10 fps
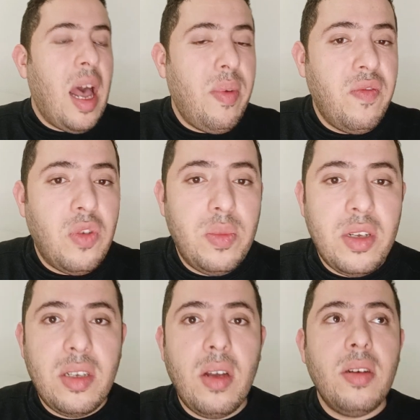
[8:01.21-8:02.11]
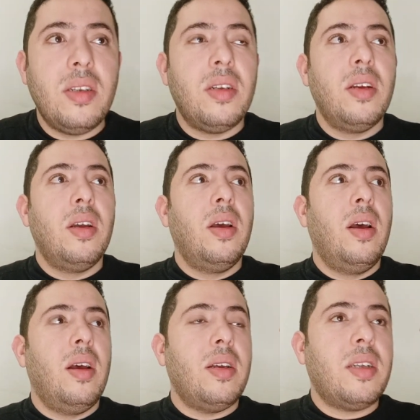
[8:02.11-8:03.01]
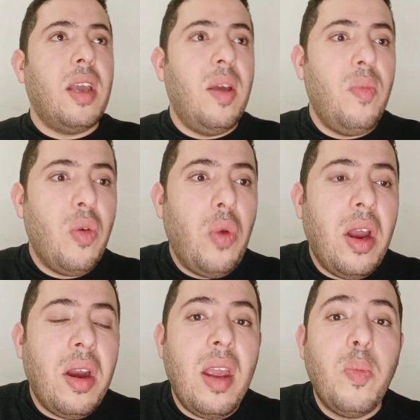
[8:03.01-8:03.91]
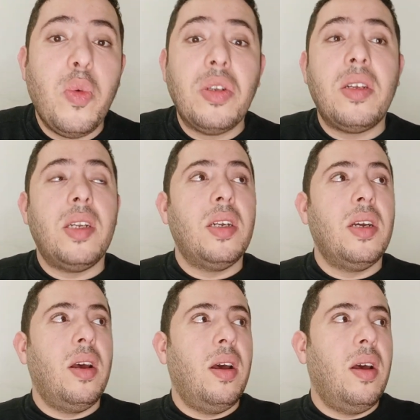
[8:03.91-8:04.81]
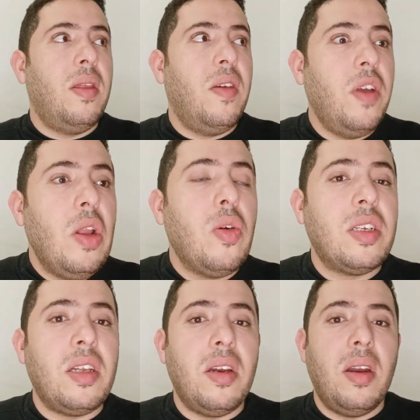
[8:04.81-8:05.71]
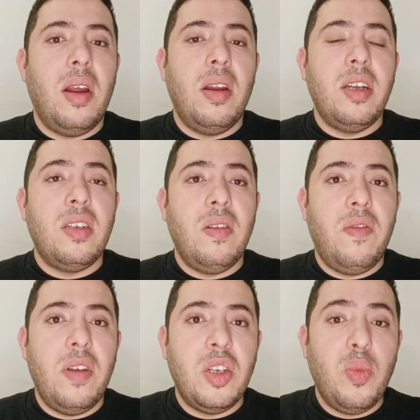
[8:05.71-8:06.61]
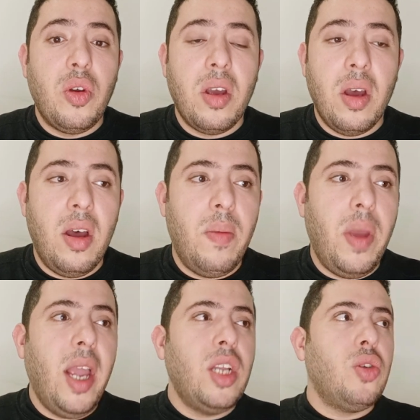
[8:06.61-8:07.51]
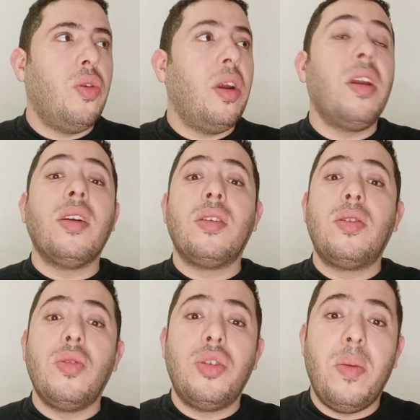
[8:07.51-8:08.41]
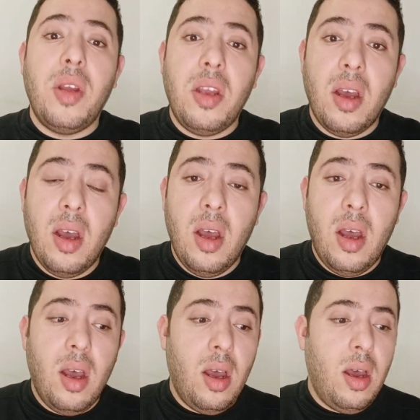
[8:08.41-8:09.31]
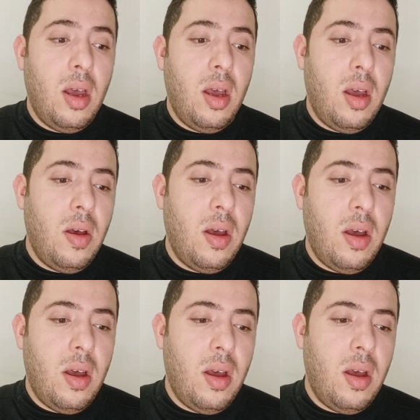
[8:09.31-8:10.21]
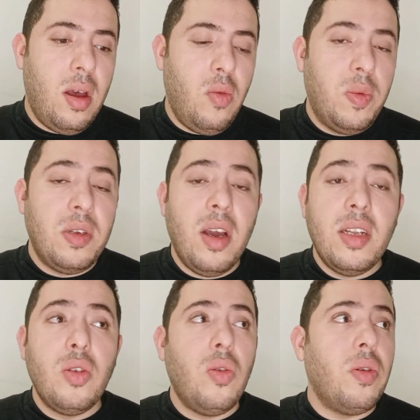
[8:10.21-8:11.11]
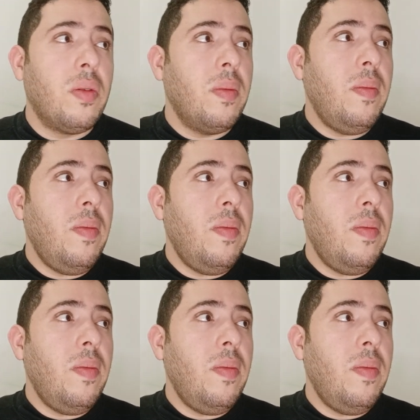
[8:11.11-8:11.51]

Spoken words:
happened from the start. Ask him where he posted the video. Was it in his Facebook page or in other social media websites or